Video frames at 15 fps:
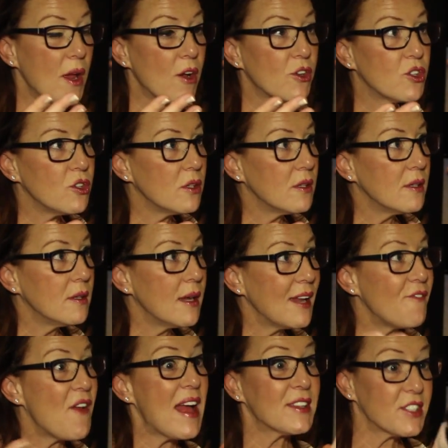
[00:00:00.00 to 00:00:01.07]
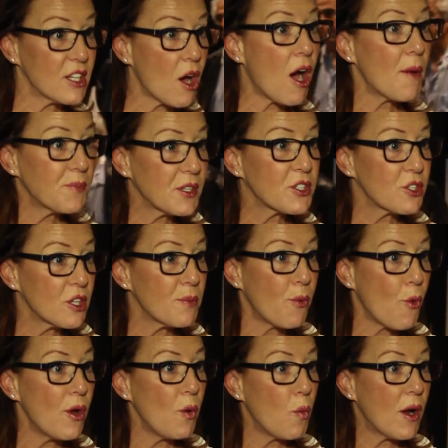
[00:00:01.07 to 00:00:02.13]
we are advancing optics to the
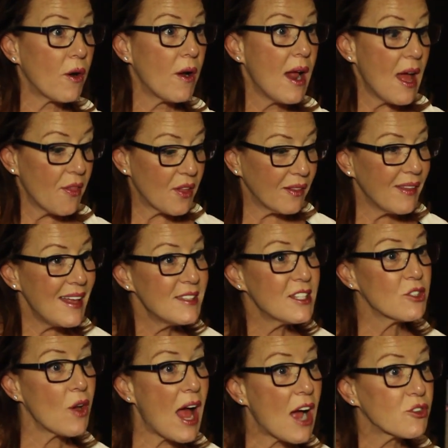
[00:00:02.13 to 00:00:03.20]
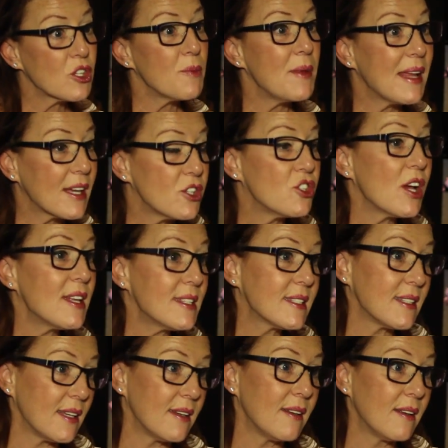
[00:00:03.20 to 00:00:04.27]
point where the lenses are actually being
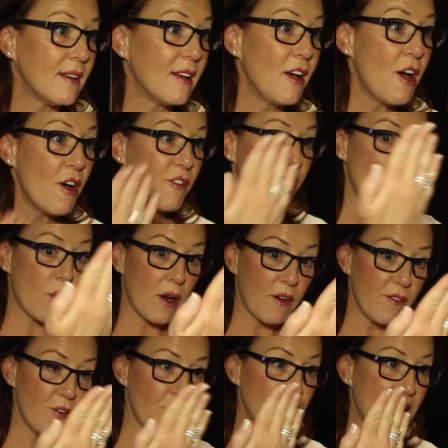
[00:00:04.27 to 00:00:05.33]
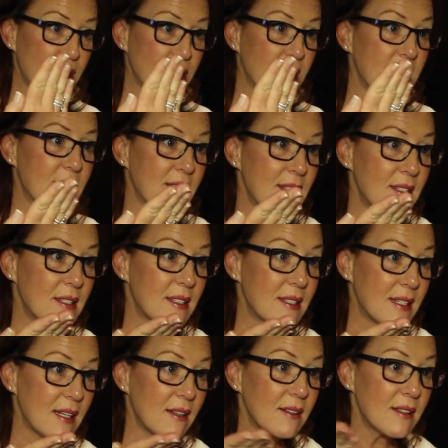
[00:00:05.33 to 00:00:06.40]
adjusted for vertex distance,
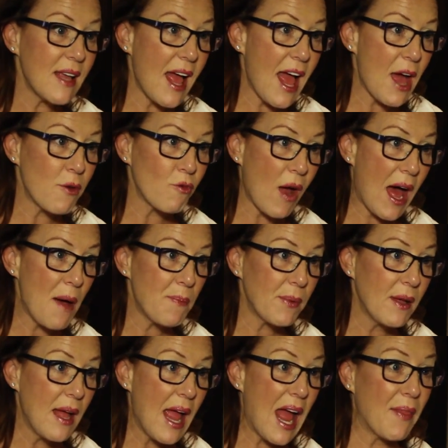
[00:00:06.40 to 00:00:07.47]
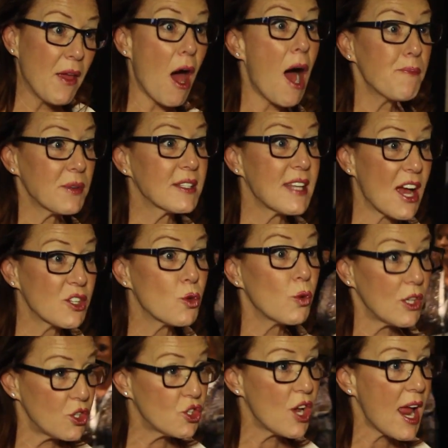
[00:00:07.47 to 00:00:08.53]
tilt, and wrap, and the optics
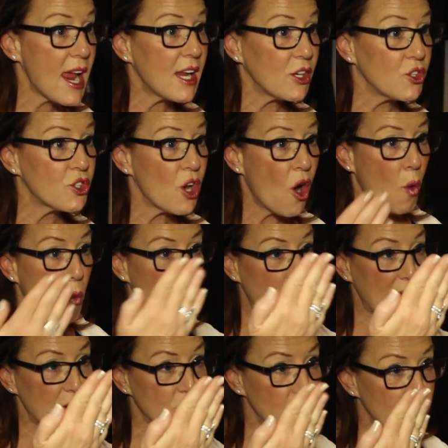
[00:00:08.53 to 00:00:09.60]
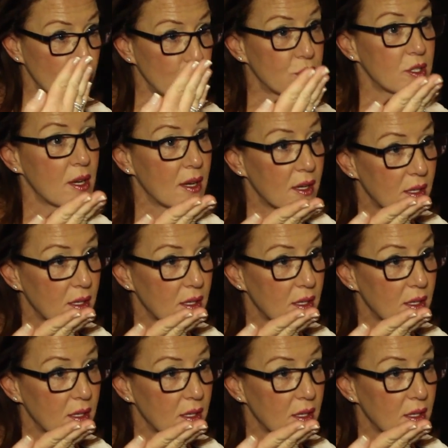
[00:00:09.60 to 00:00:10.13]
actually change when we introduce